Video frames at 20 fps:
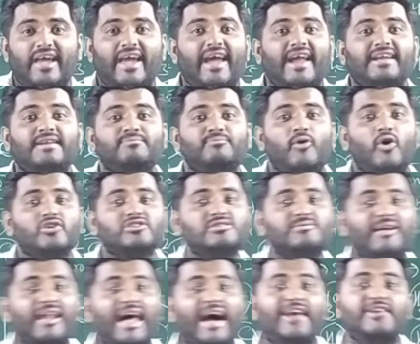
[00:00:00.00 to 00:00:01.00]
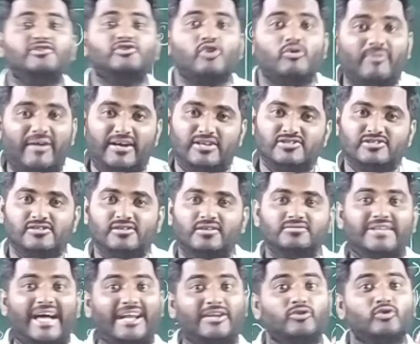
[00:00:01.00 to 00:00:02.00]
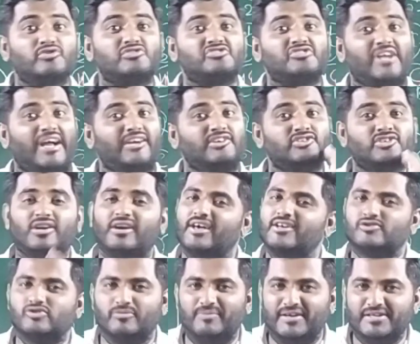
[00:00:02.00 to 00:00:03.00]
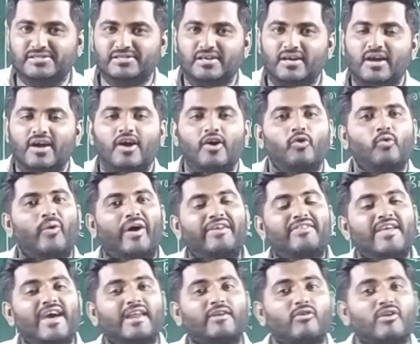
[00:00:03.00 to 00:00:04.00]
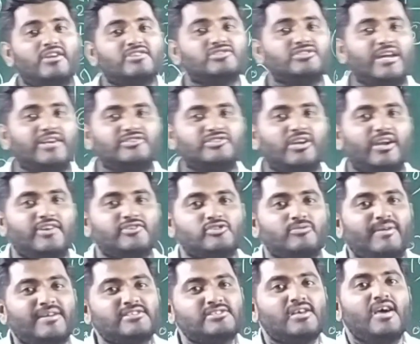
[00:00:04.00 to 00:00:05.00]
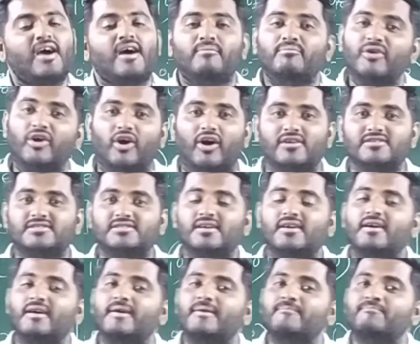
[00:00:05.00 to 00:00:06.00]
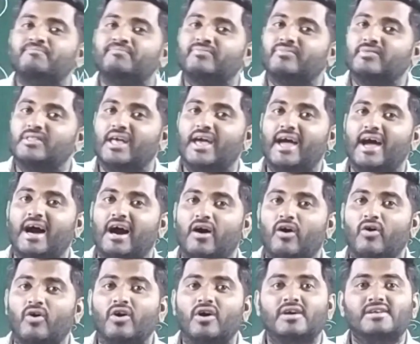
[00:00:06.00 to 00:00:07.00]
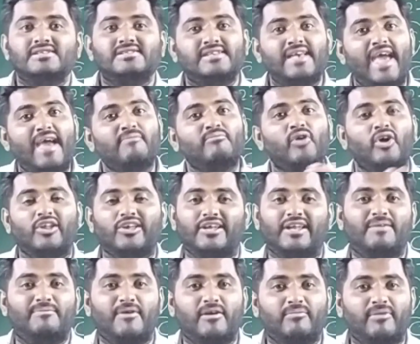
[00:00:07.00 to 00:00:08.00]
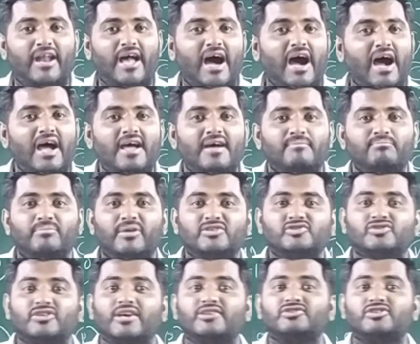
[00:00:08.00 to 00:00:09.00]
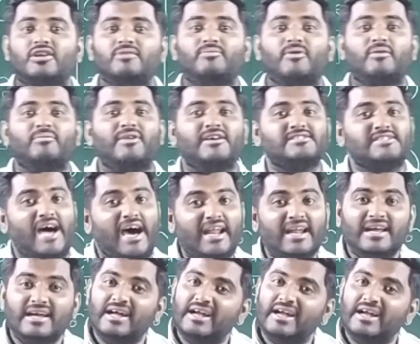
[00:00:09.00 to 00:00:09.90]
8 possible isomers, that to structural isomers. Why they are called structural isomers? Because they have same molecular formula but structural formulas are